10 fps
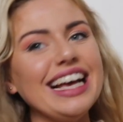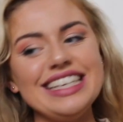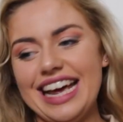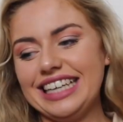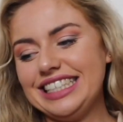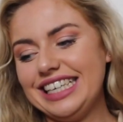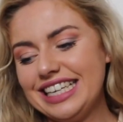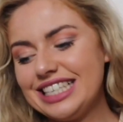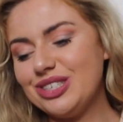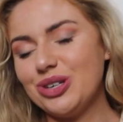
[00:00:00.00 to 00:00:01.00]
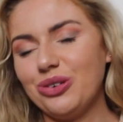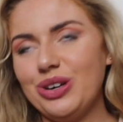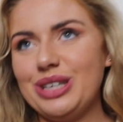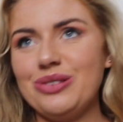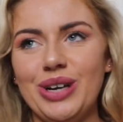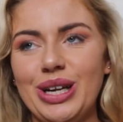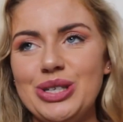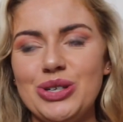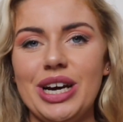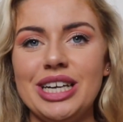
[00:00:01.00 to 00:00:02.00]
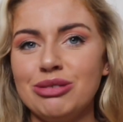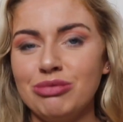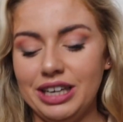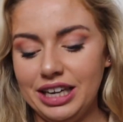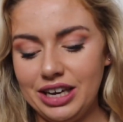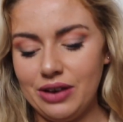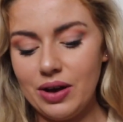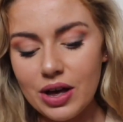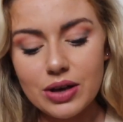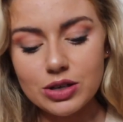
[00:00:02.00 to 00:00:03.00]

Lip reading: I said, Shein's jewellery is really strange and really cute.